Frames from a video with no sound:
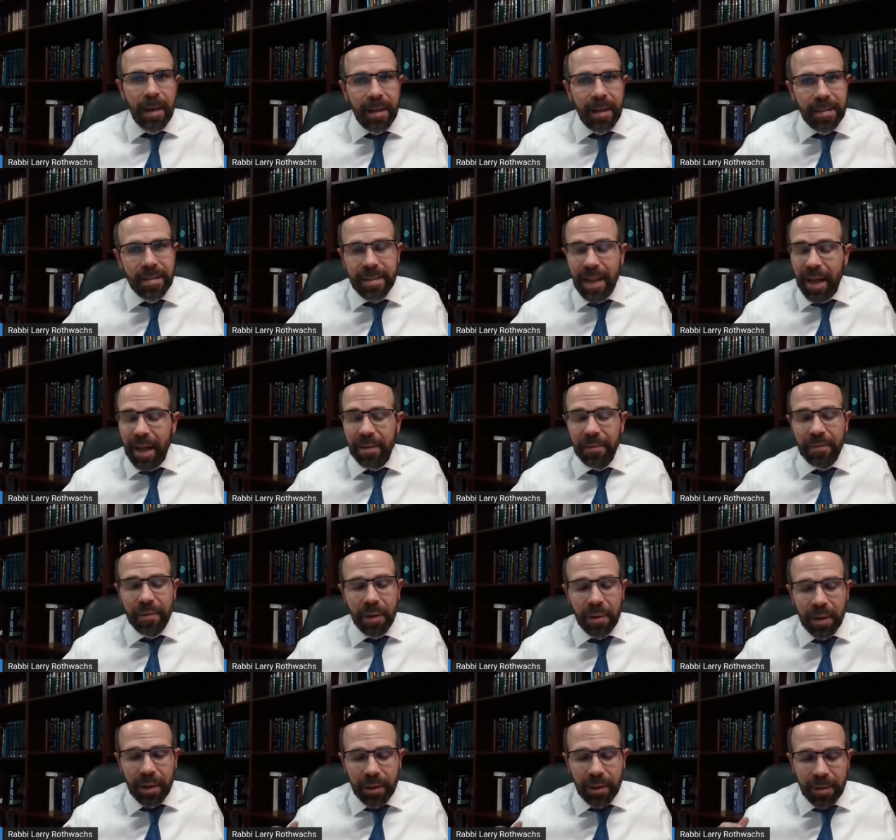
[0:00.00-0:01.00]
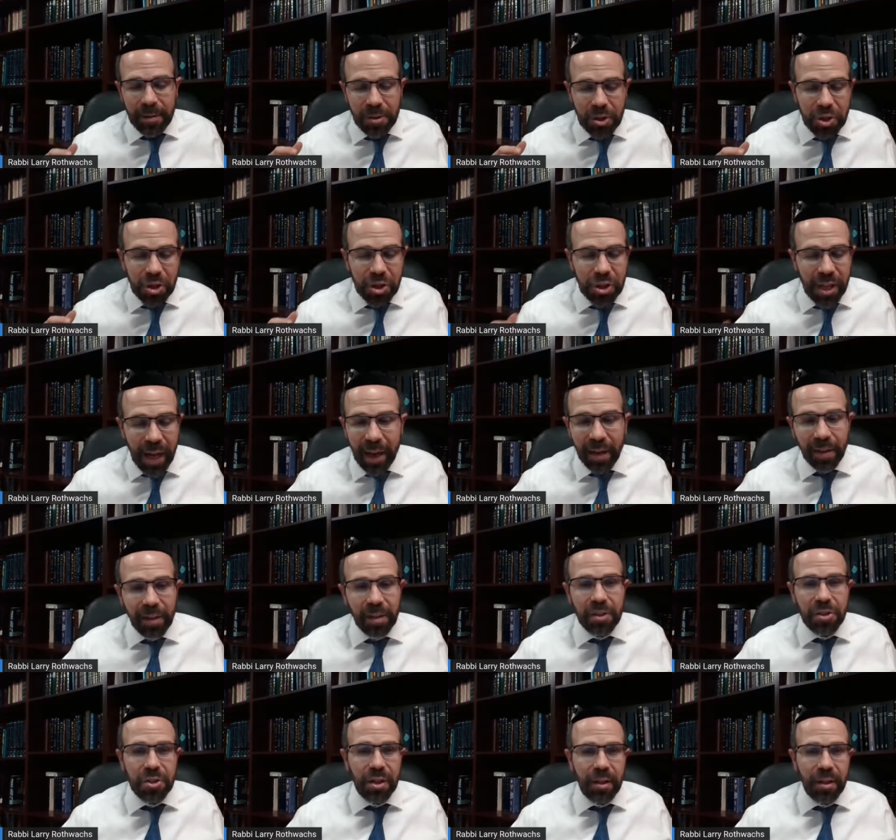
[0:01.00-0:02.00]
It's not a very
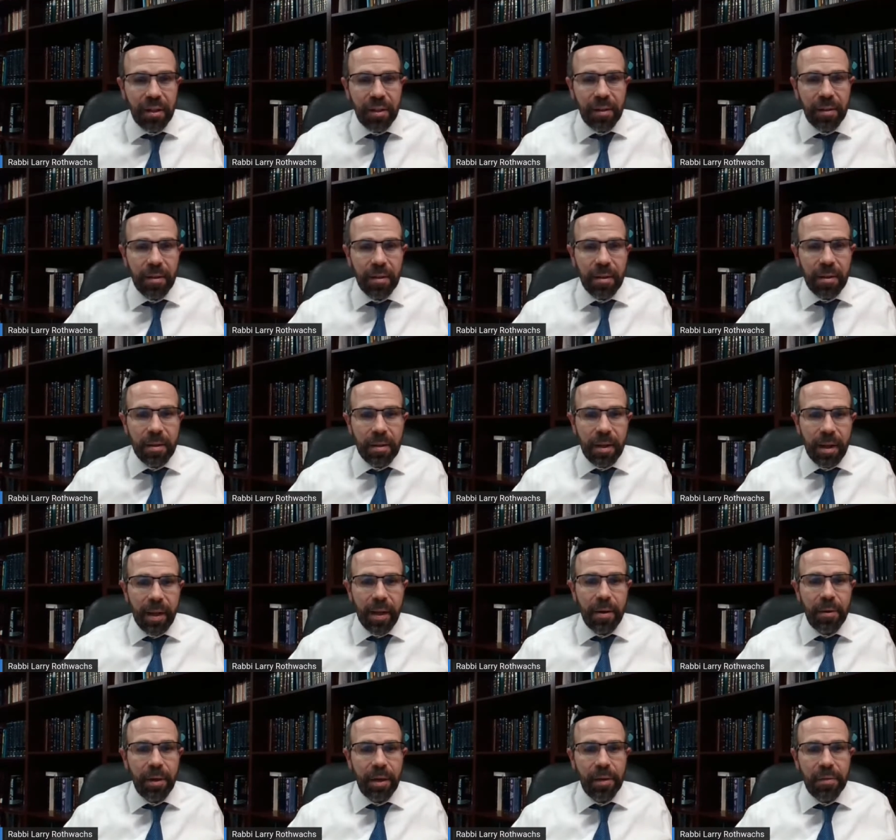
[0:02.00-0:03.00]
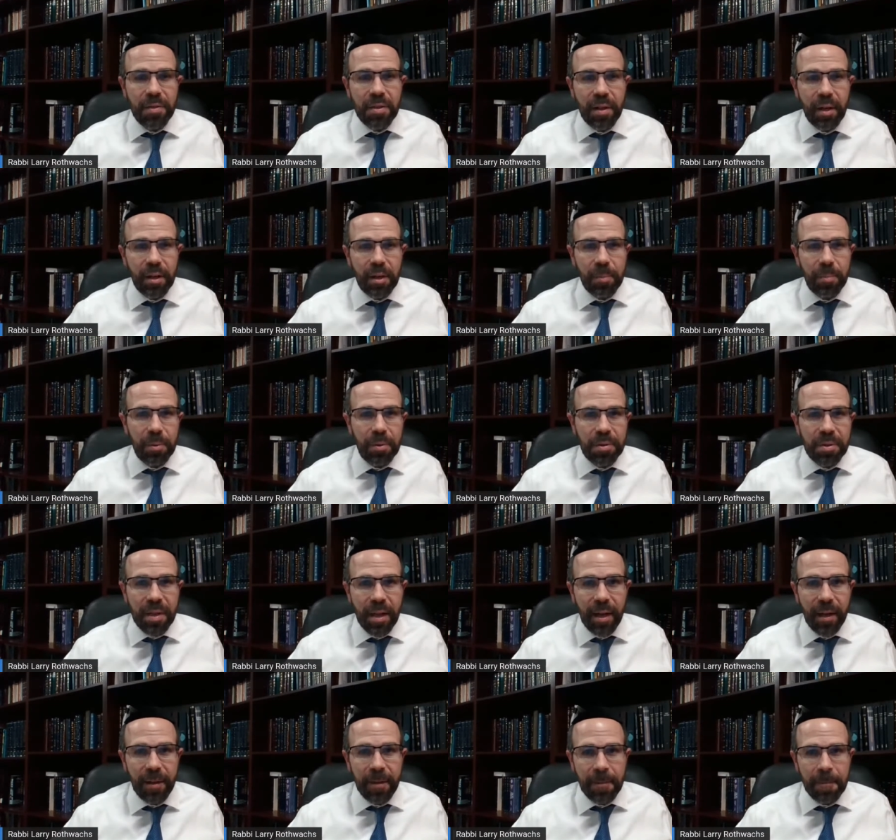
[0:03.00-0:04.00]
challenging area of study per
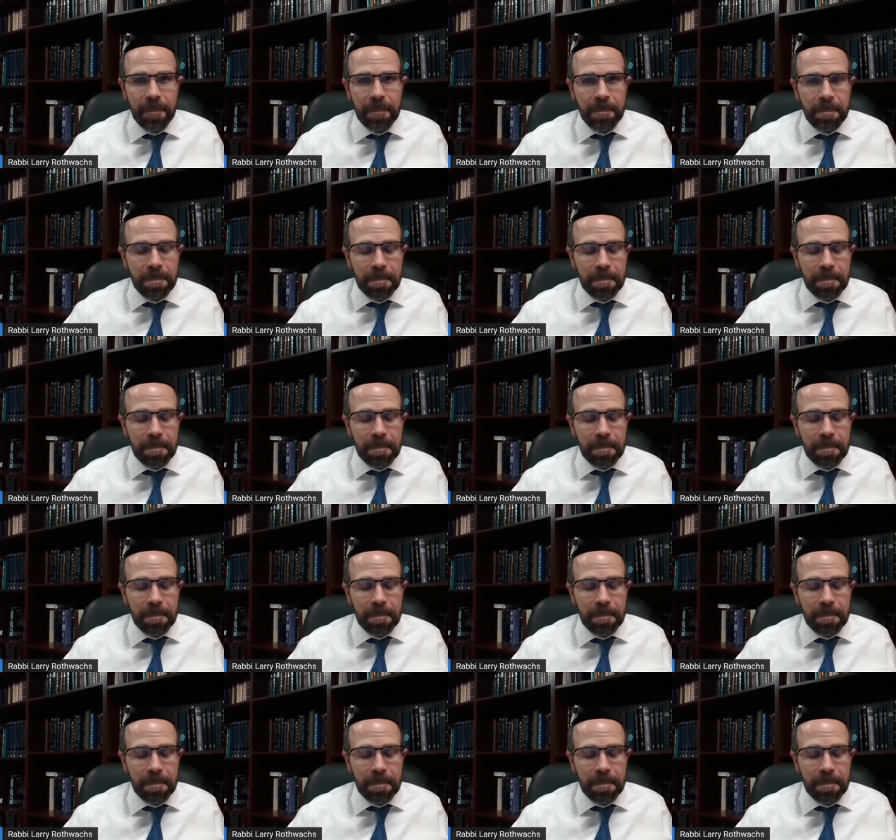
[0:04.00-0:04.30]
se,